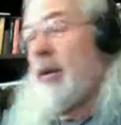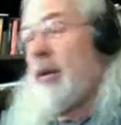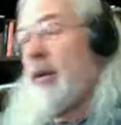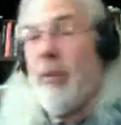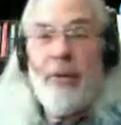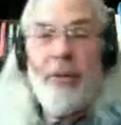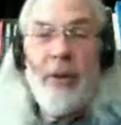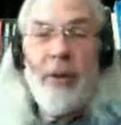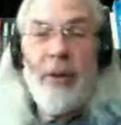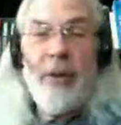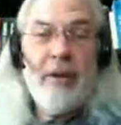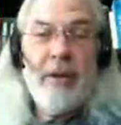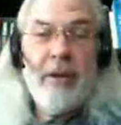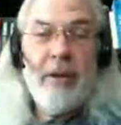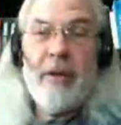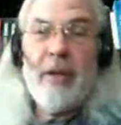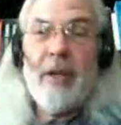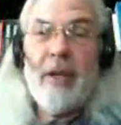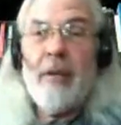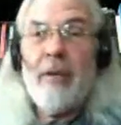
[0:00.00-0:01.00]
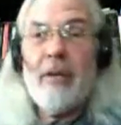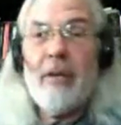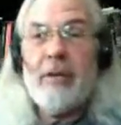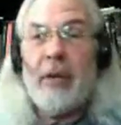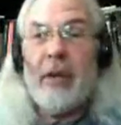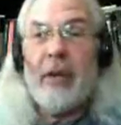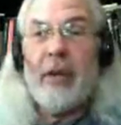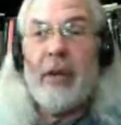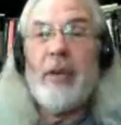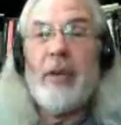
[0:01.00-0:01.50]
And what I found
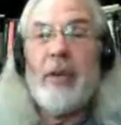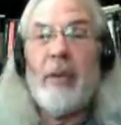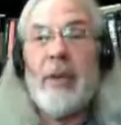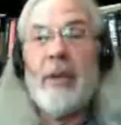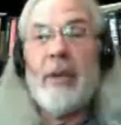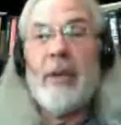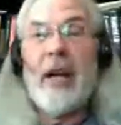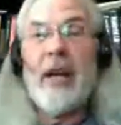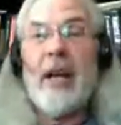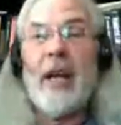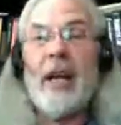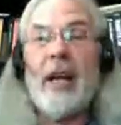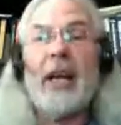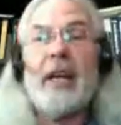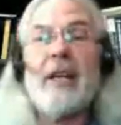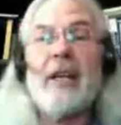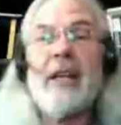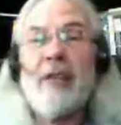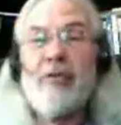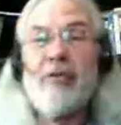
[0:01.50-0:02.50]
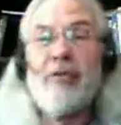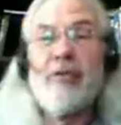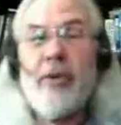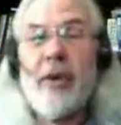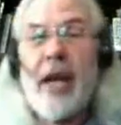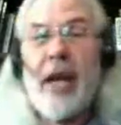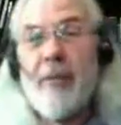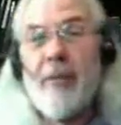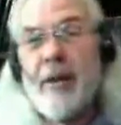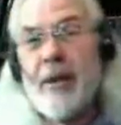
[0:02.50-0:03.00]
so it's got it on like natural
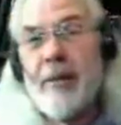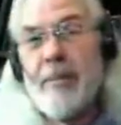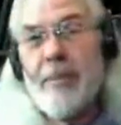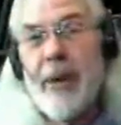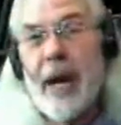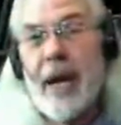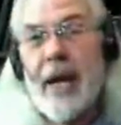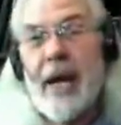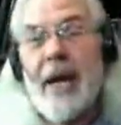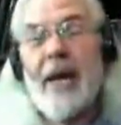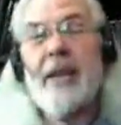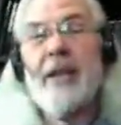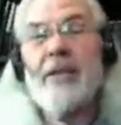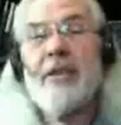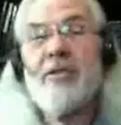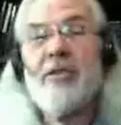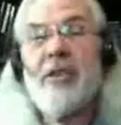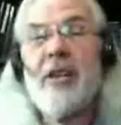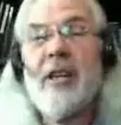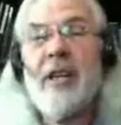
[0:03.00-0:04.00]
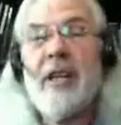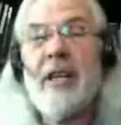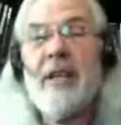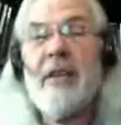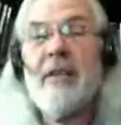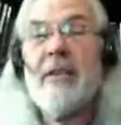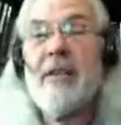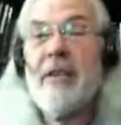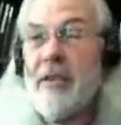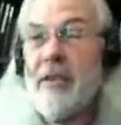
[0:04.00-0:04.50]
phenomena,
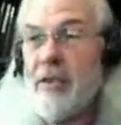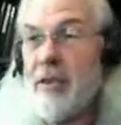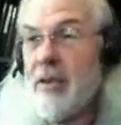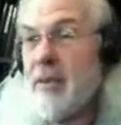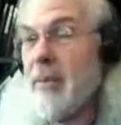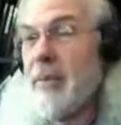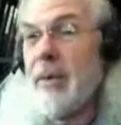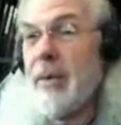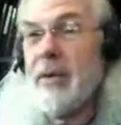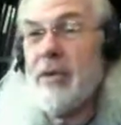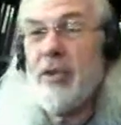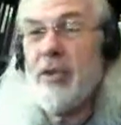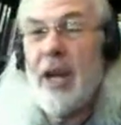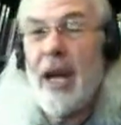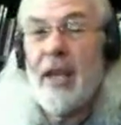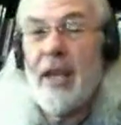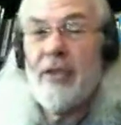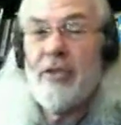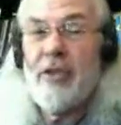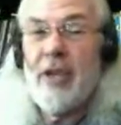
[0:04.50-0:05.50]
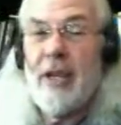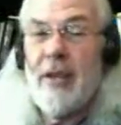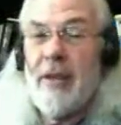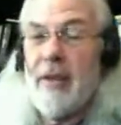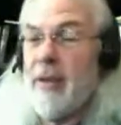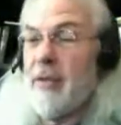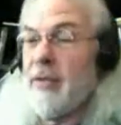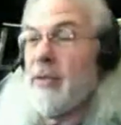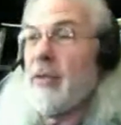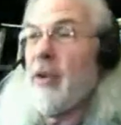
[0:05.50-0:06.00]
biology, geology.
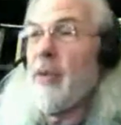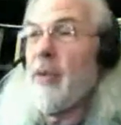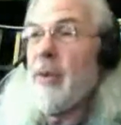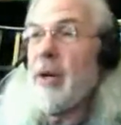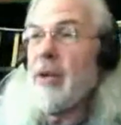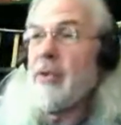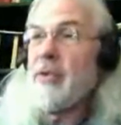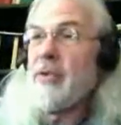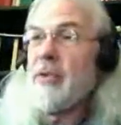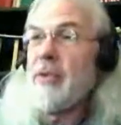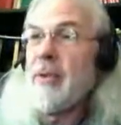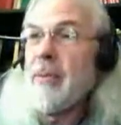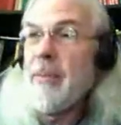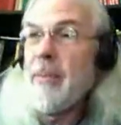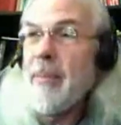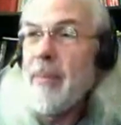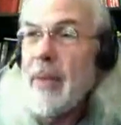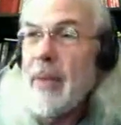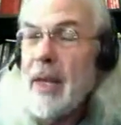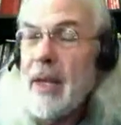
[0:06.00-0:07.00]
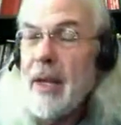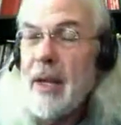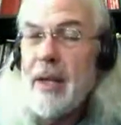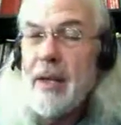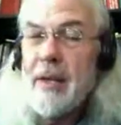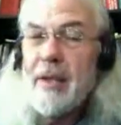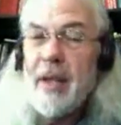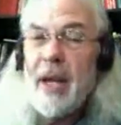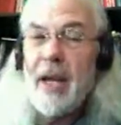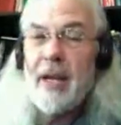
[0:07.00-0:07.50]
There's so much
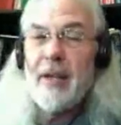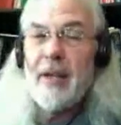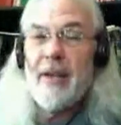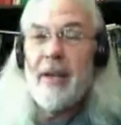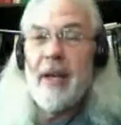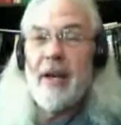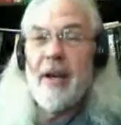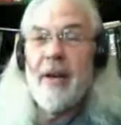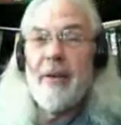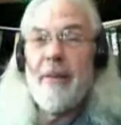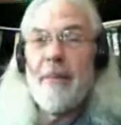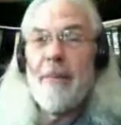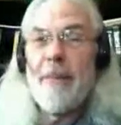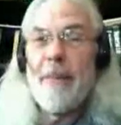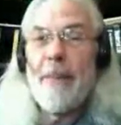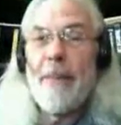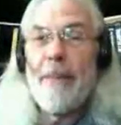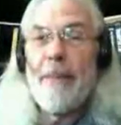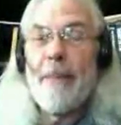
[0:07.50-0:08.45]
data there.